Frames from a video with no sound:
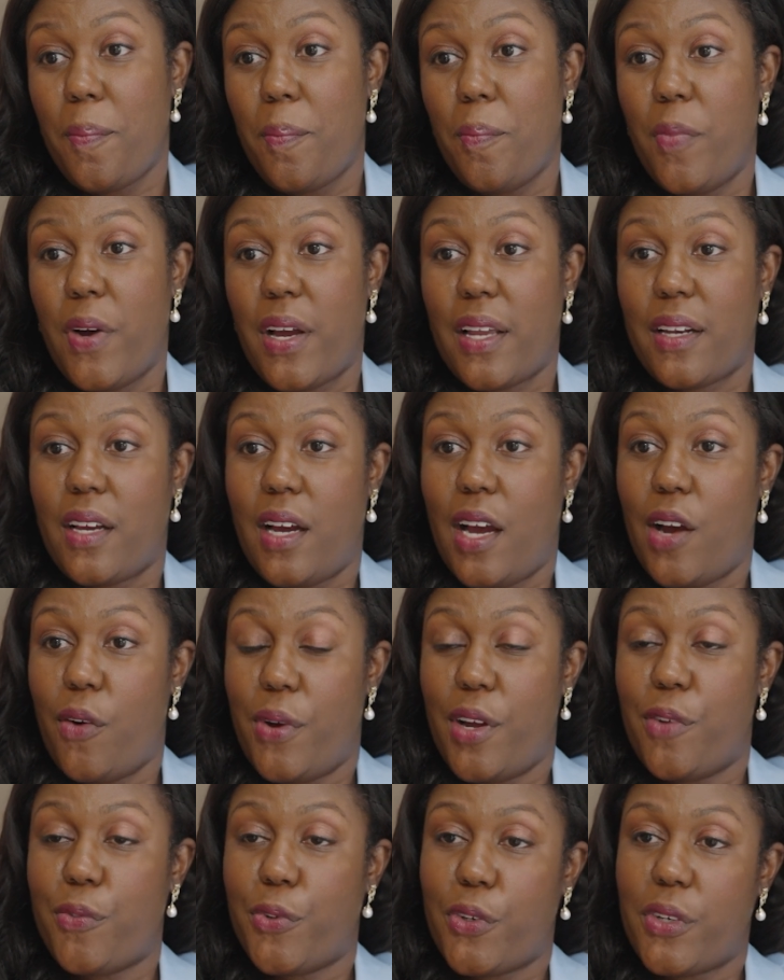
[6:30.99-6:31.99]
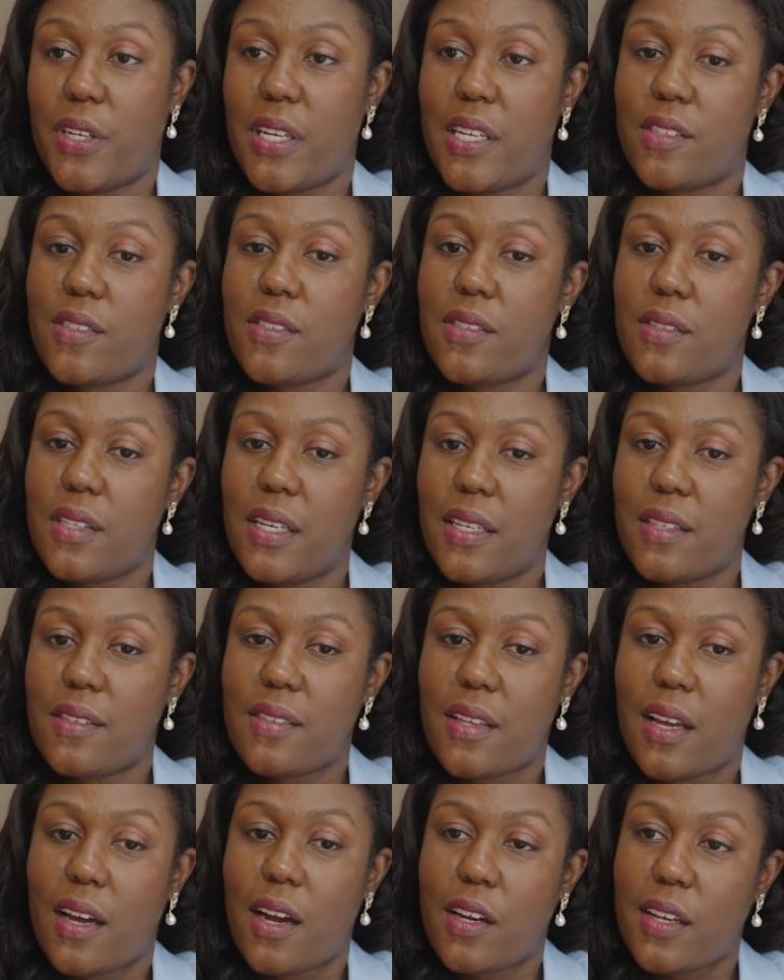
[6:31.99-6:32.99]
but however, it's
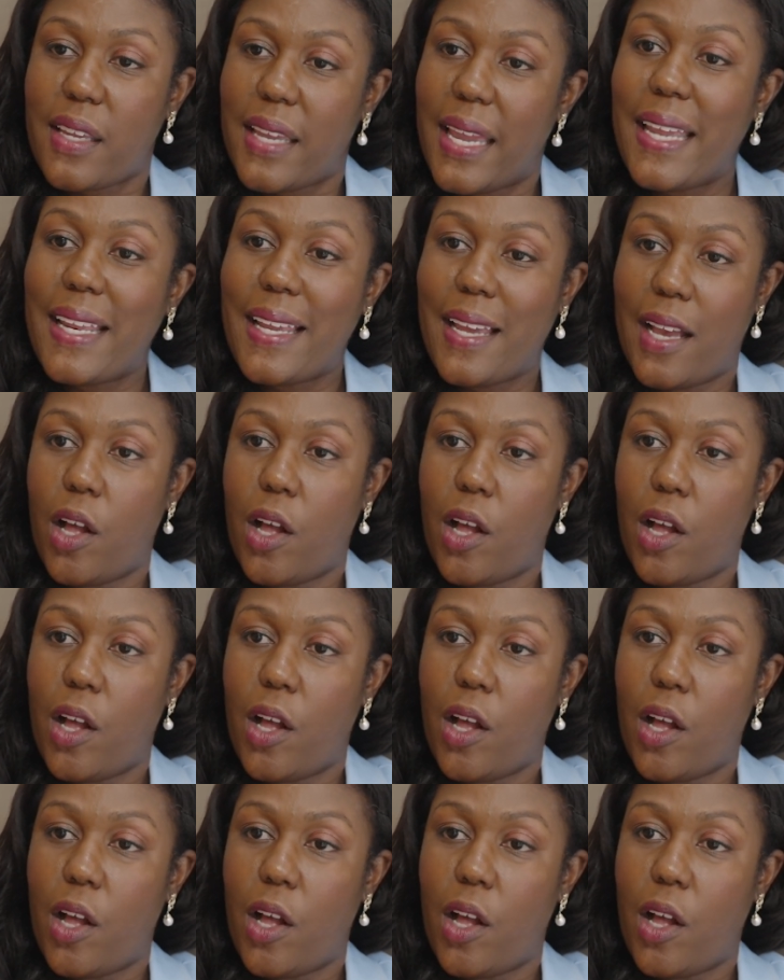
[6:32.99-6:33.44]
things that can